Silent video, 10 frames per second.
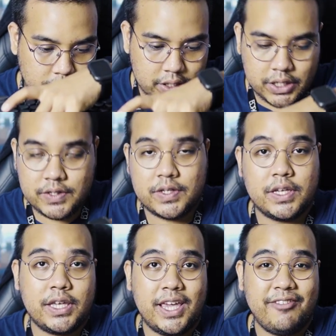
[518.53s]
here is the
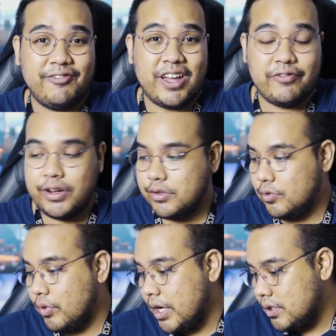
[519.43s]

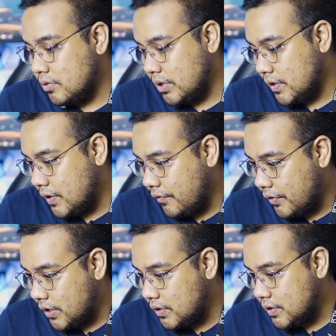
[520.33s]
k500y so what's the
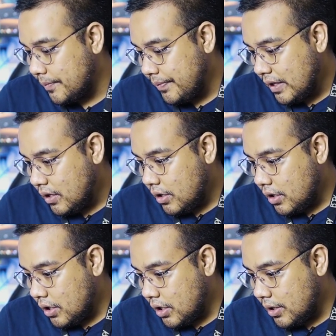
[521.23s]
difference
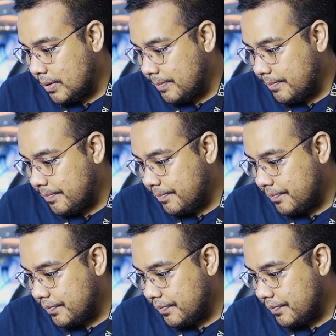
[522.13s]
um